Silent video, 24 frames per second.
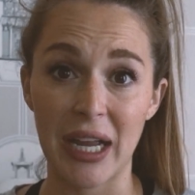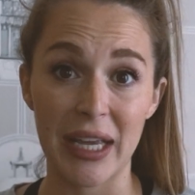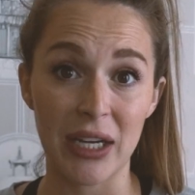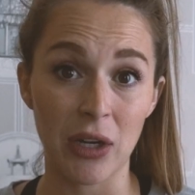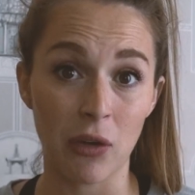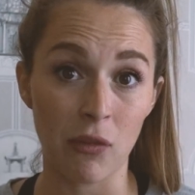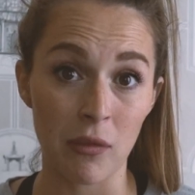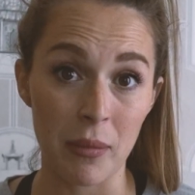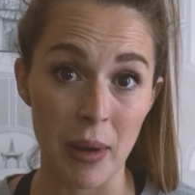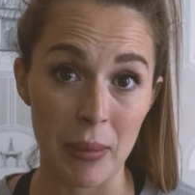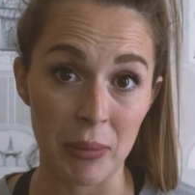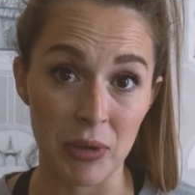I
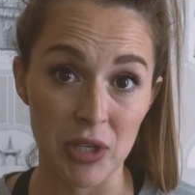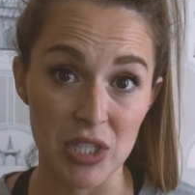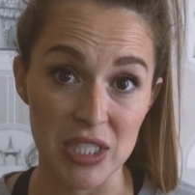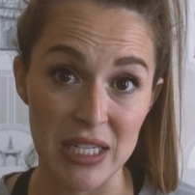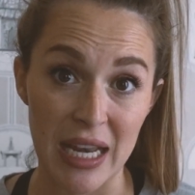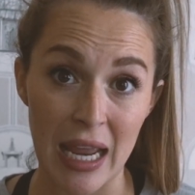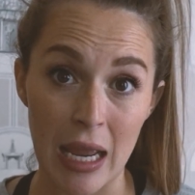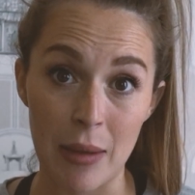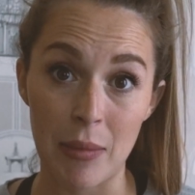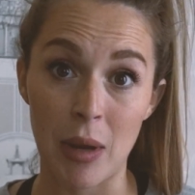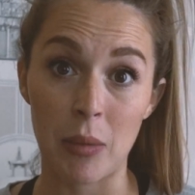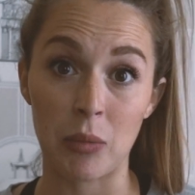don't remember his
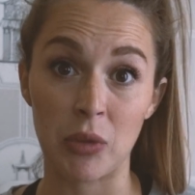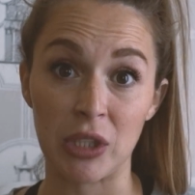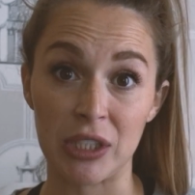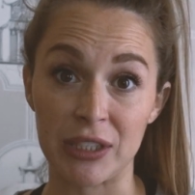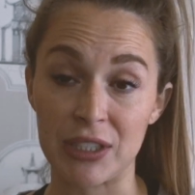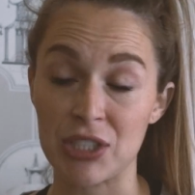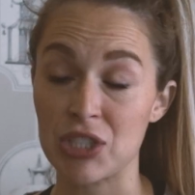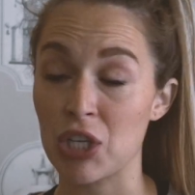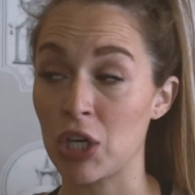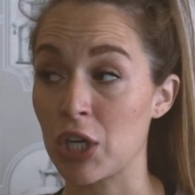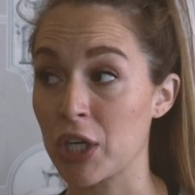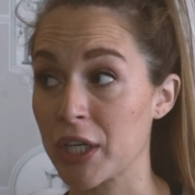name, I'm really
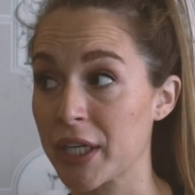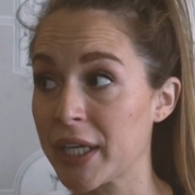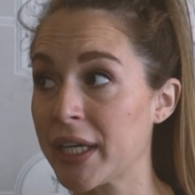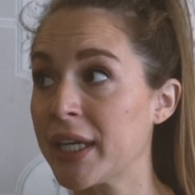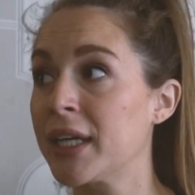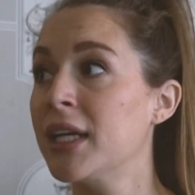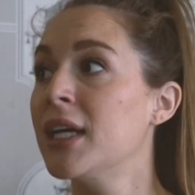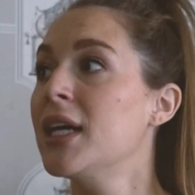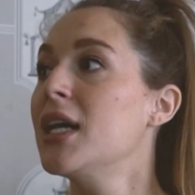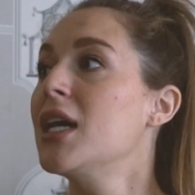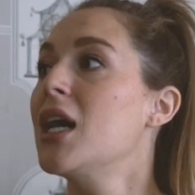sorry.